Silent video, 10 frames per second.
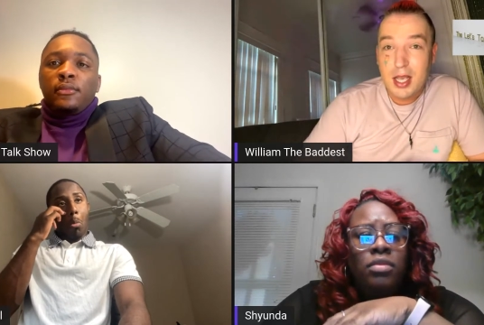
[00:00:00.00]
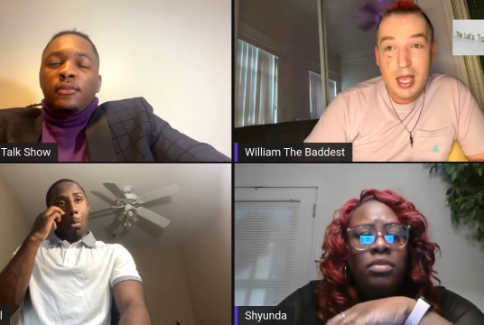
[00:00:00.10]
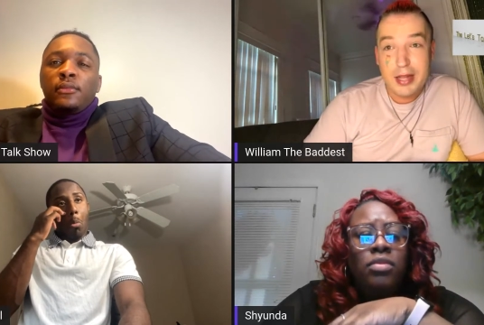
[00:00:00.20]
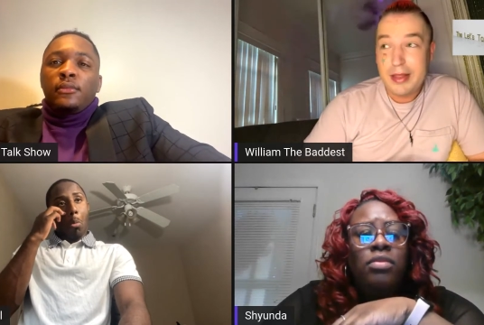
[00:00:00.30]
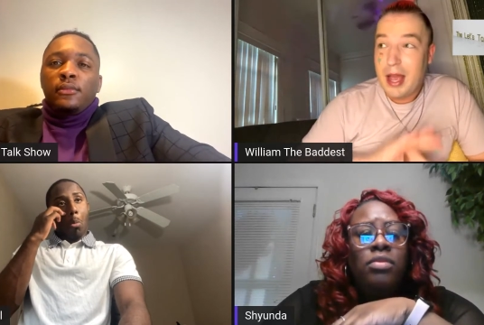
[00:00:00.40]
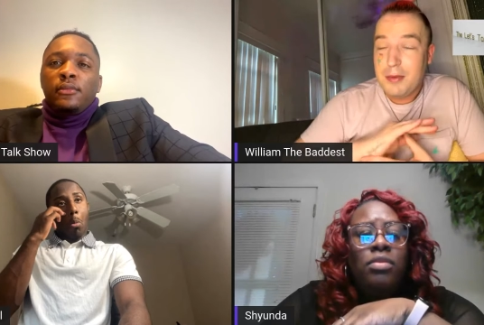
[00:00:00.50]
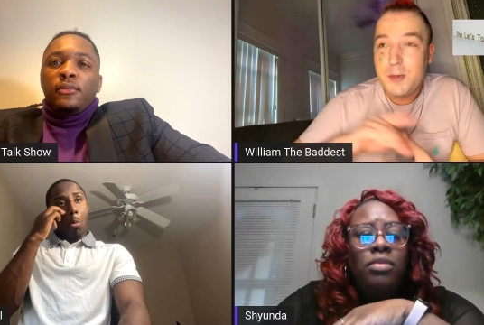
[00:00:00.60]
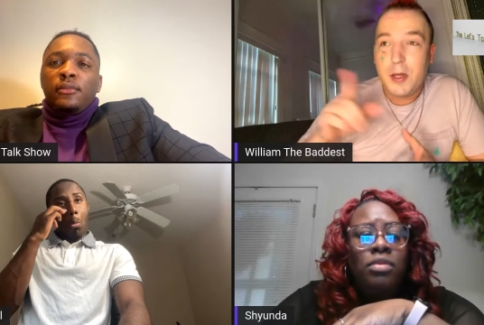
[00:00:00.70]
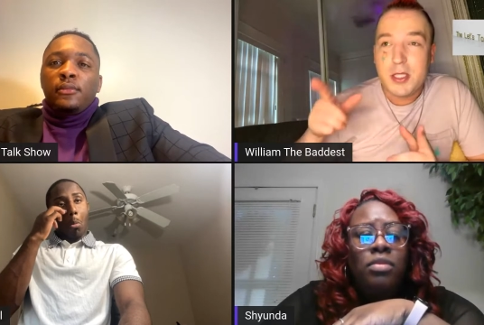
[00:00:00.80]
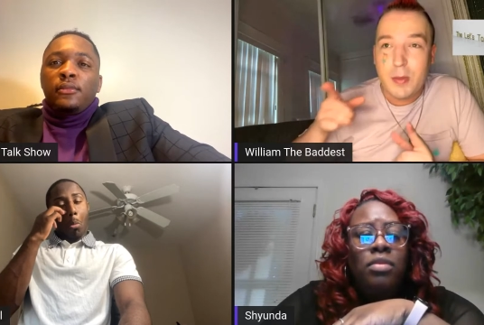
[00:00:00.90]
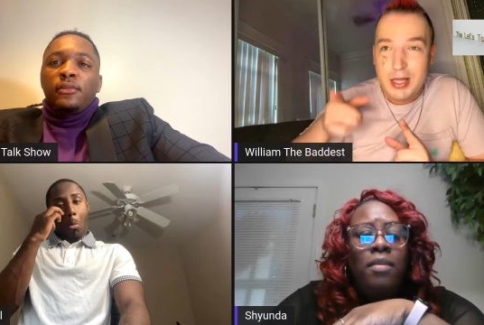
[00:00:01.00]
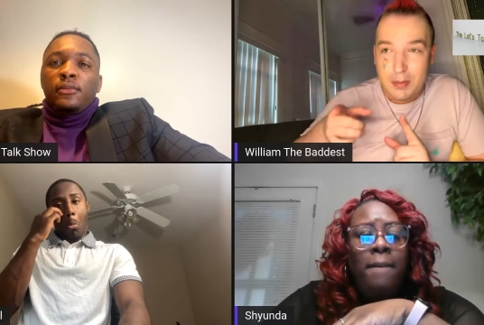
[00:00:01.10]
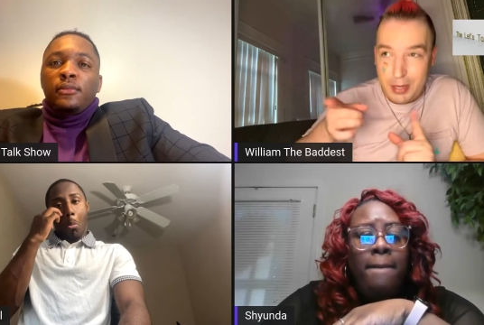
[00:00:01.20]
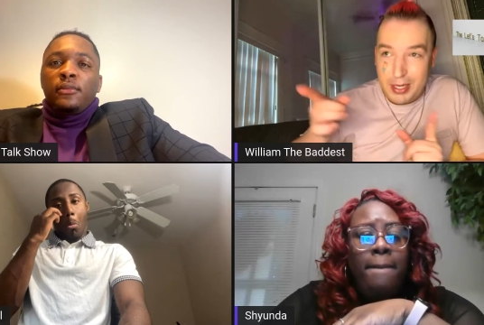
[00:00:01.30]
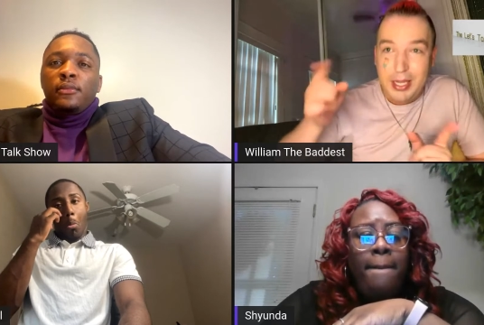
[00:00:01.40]
Speaker 1: And mm-hmm. that was supposed to be the
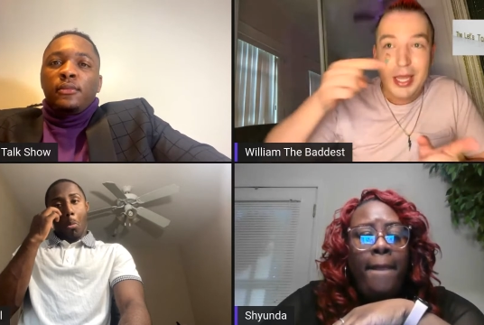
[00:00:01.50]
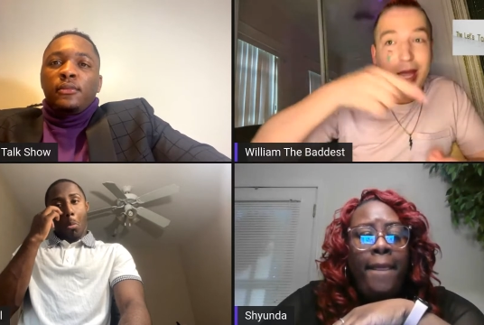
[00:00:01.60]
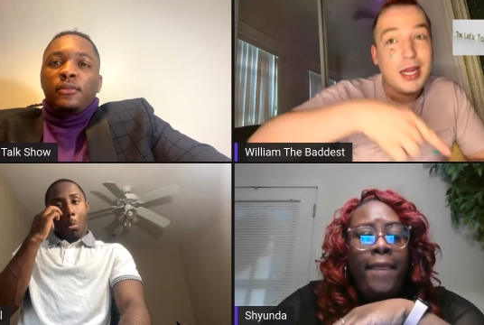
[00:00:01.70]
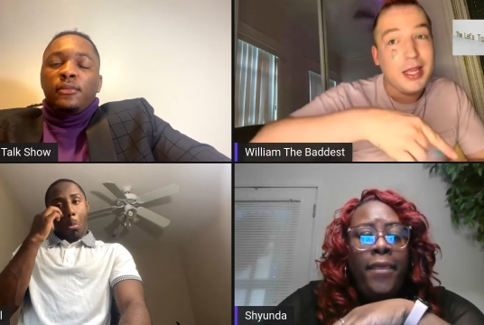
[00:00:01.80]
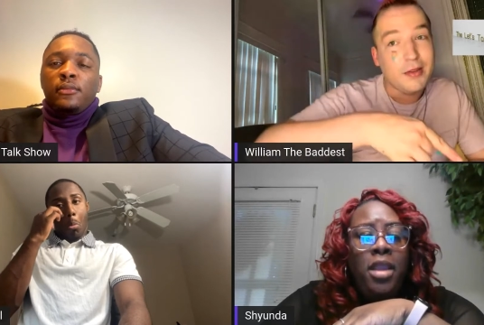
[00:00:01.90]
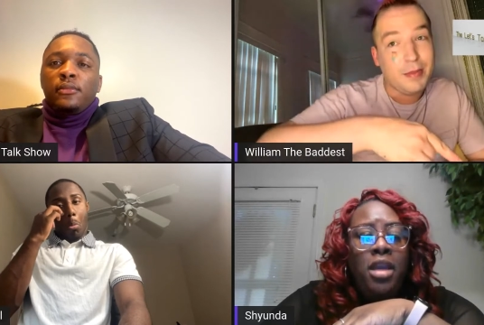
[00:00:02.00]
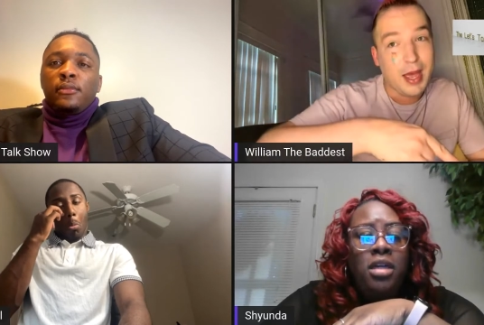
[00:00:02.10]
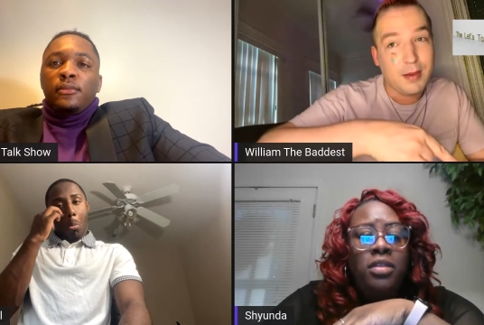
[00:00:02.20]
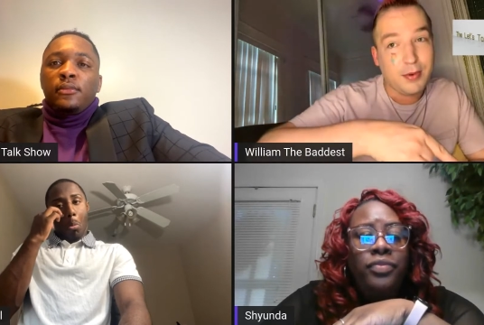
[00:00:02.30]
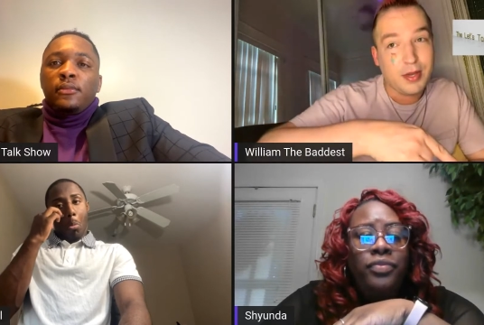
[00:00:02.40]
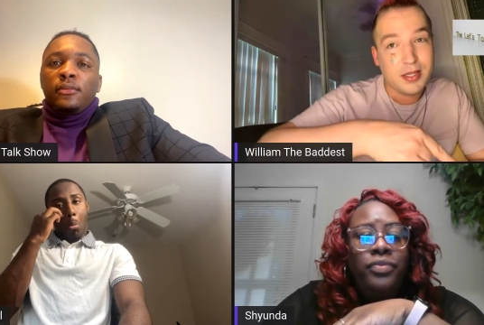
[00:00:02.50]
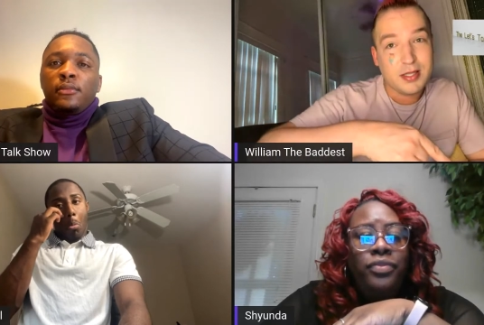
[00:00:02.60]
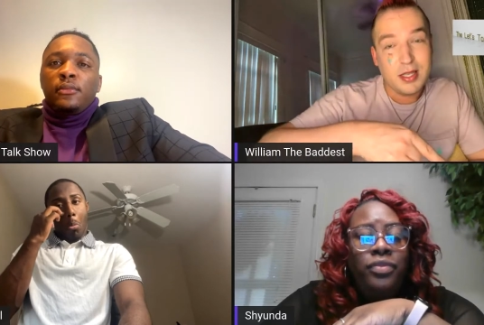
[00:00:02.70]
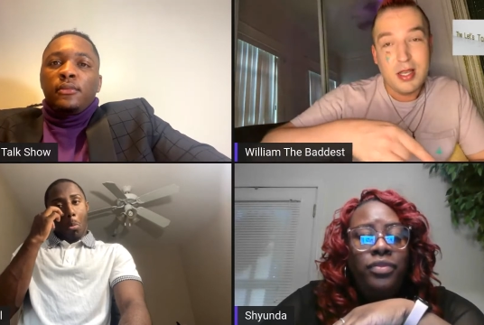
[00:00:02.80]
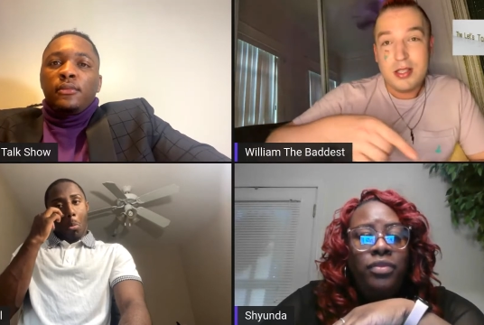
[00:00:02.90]
beginning of Bad
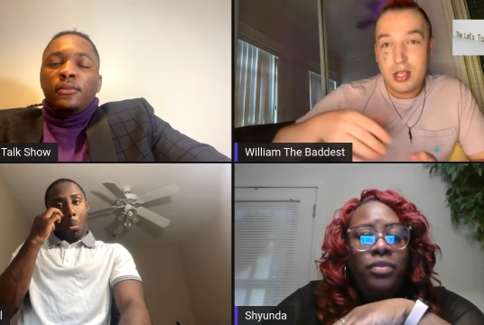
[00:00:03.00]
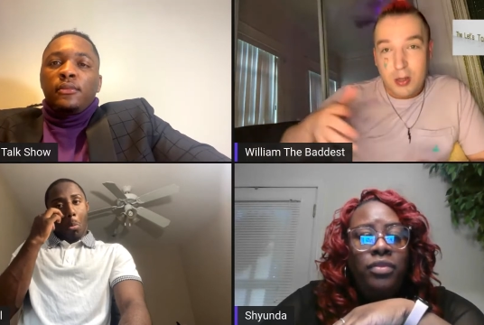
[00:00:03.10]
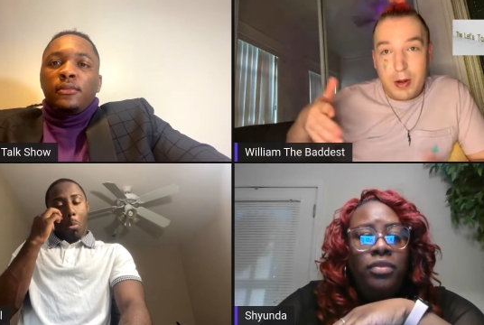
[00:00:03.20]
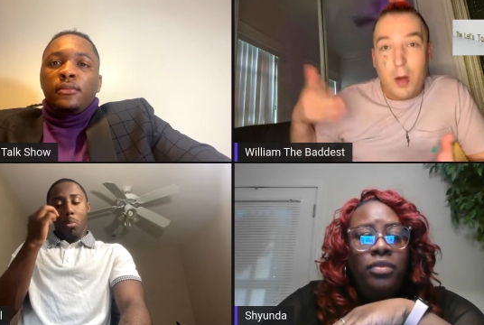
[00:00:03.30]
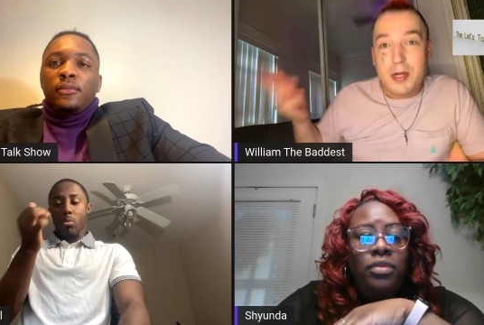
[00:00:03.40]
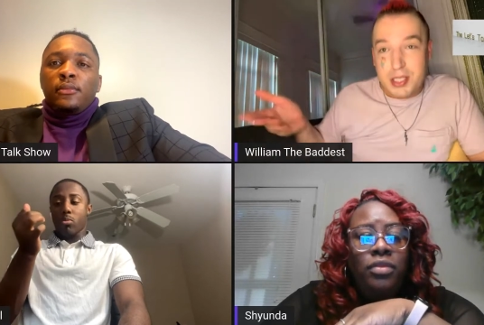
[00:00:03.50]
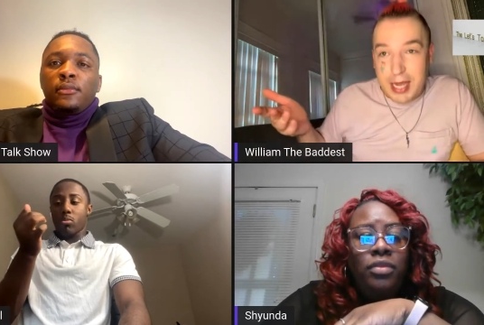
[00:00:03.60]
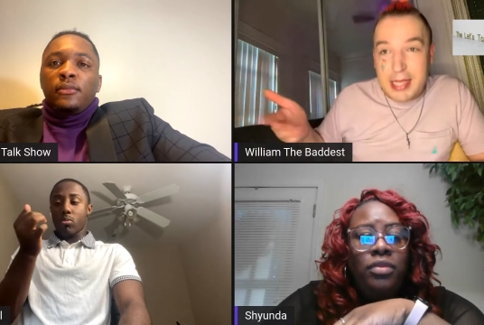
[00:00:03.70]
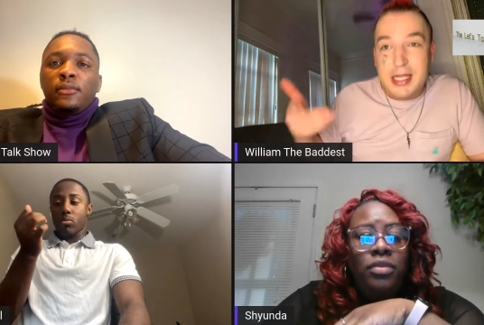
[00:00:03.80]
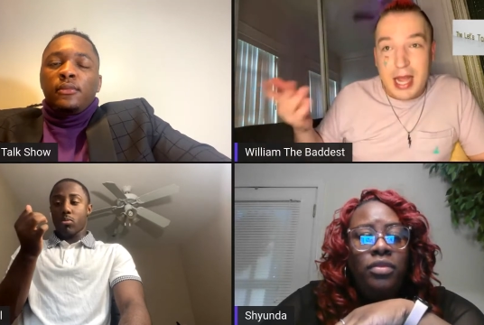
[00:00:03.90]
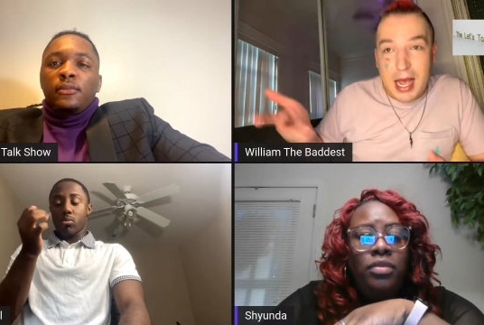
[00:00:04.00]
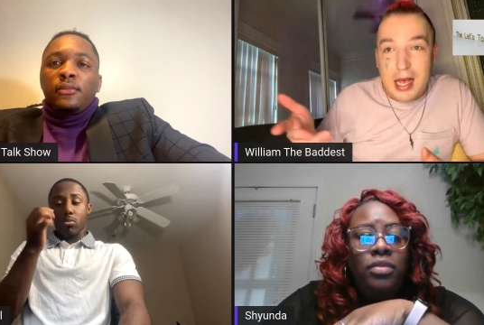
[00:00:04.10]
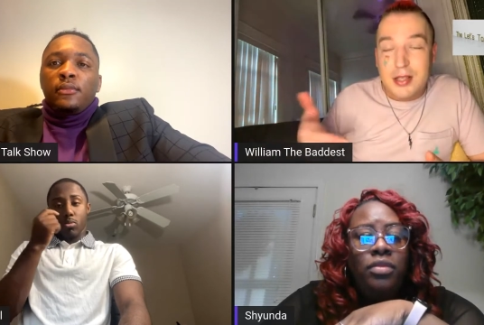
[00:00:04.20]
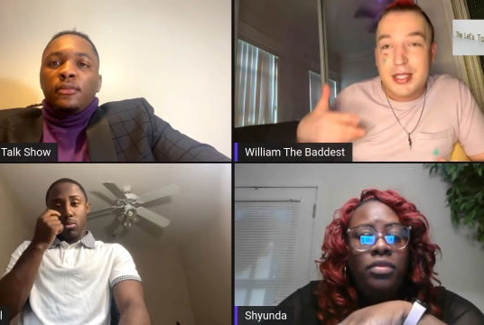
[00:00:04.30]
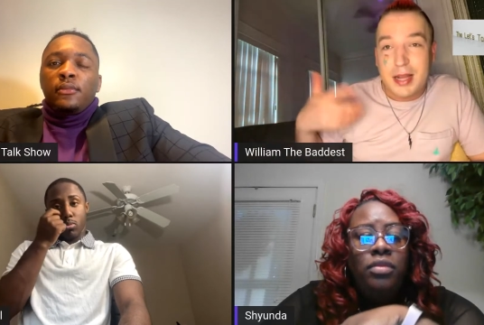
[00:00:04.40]
Boys. So they put a whole mm-hmm. bunch of mm-hmm. gays in the
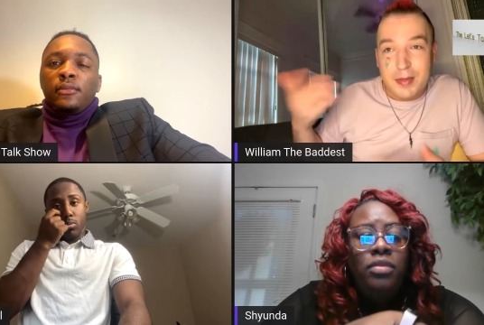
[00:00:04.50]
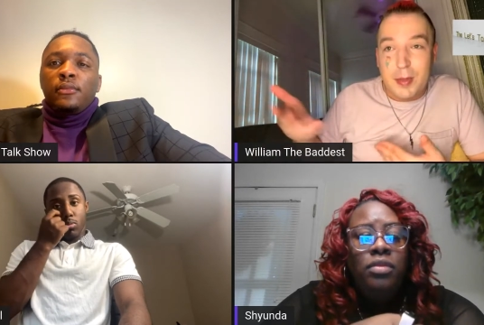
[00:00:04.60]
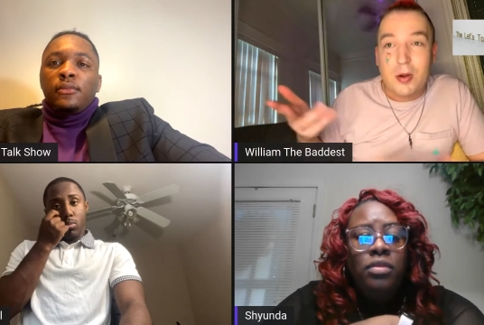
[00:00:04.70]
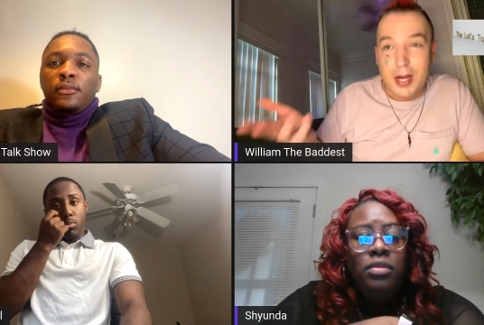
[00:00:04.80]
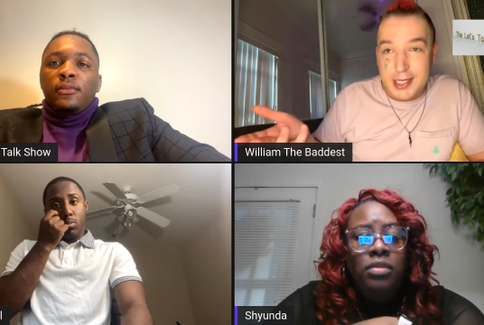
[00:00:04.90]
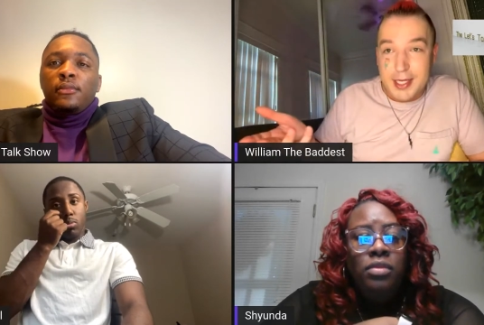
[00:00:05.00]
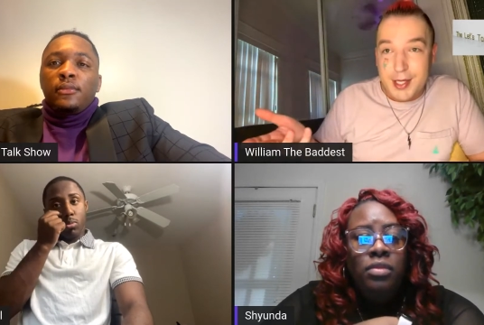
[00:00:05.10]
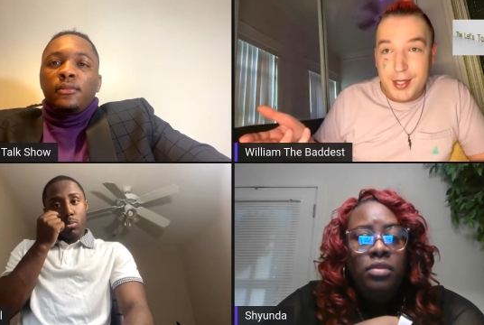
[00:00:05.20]
house and have them go crazy.